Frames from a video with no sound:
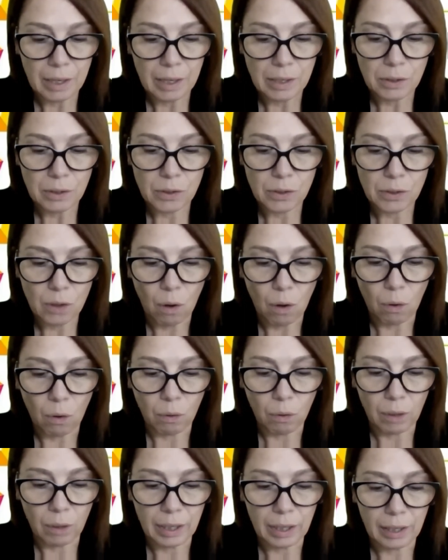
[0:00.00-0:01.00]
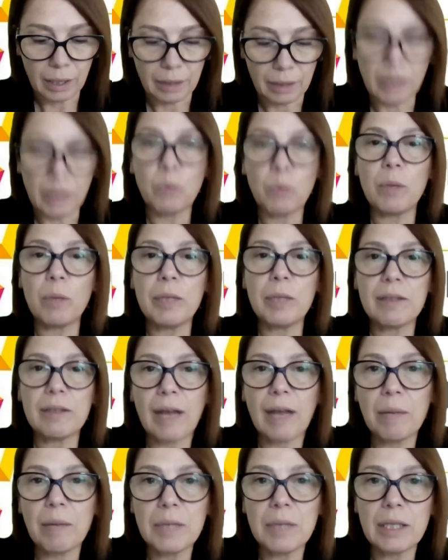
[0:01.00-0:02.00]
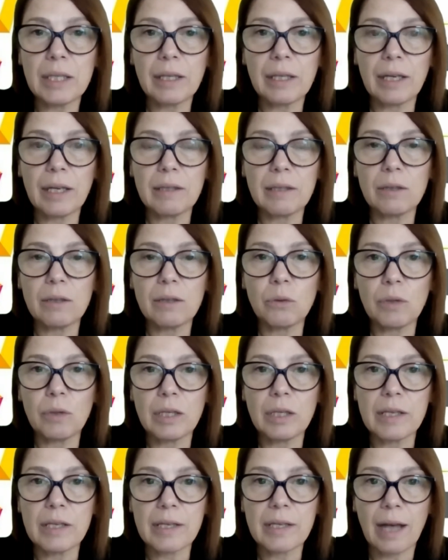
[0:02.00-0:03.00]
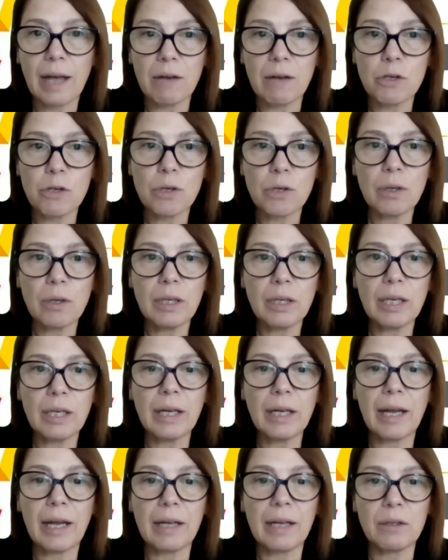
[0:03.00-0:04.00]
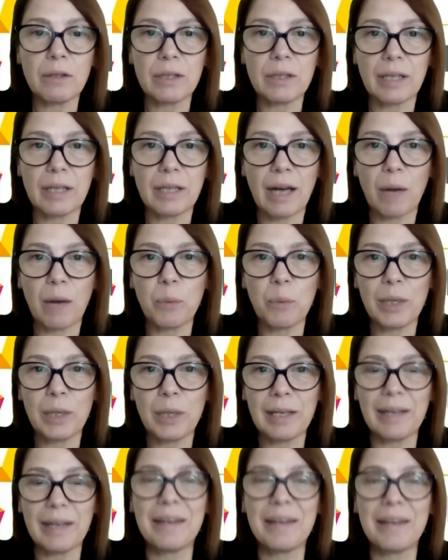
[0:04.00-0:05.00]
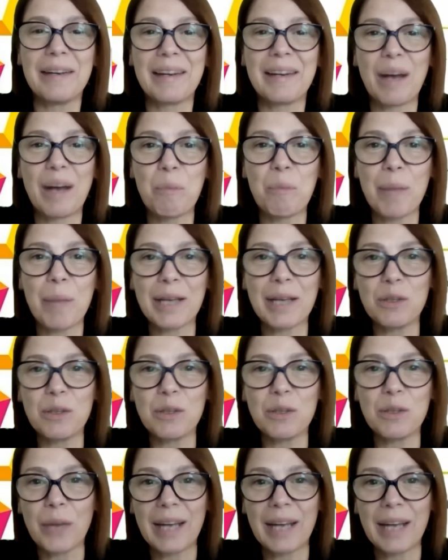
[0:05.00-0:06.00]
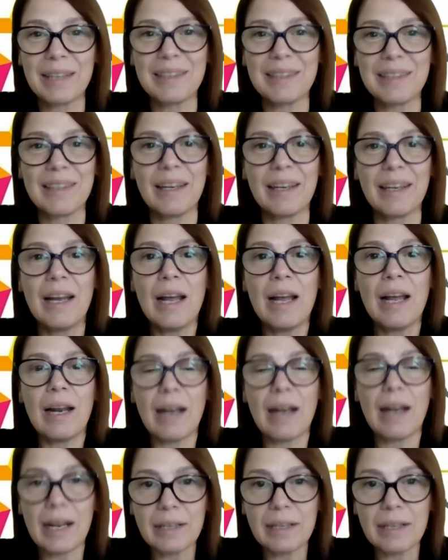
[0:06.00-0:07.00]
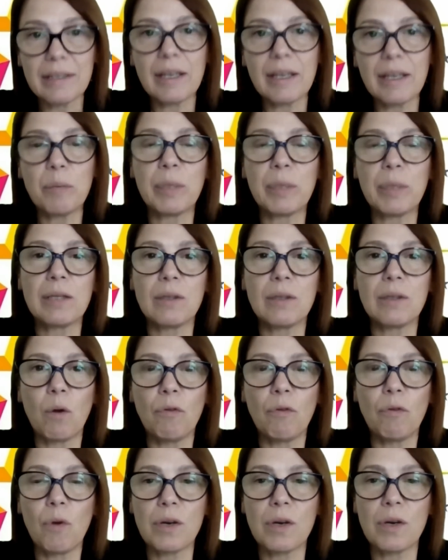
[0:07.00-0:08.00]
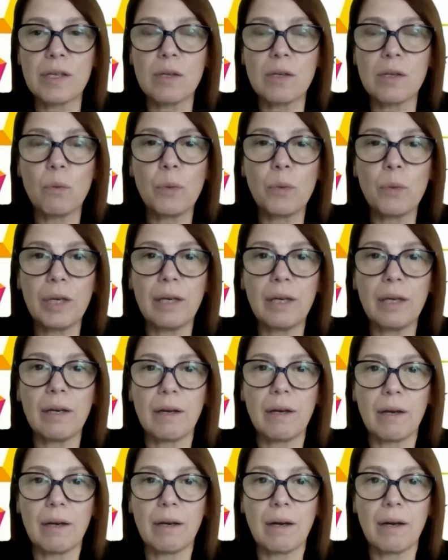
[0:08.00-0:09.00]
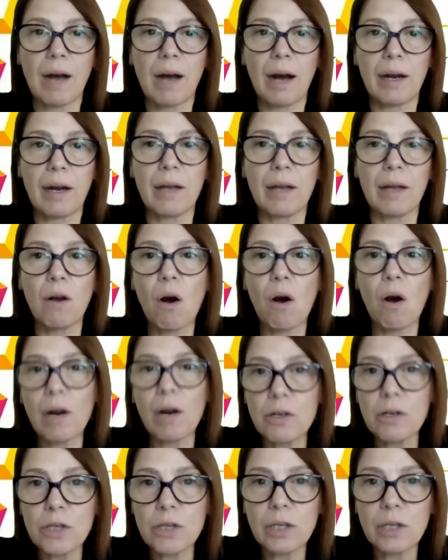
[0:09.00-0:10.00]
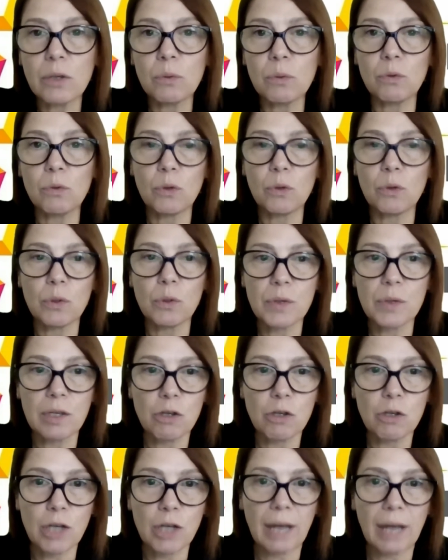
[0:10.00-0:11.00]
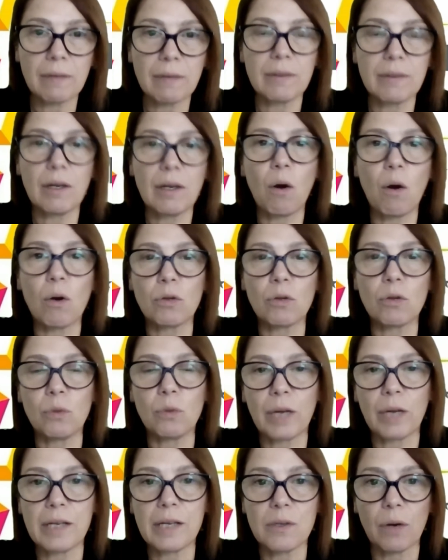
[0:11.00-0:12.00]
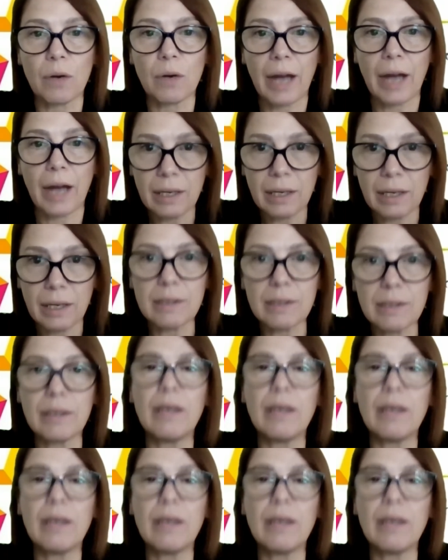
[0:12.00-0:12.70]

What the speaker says: So there will be time dedicated to the discussion, and I will come back to that later. But of course, we are encouraging you to use the chat or to raise your hand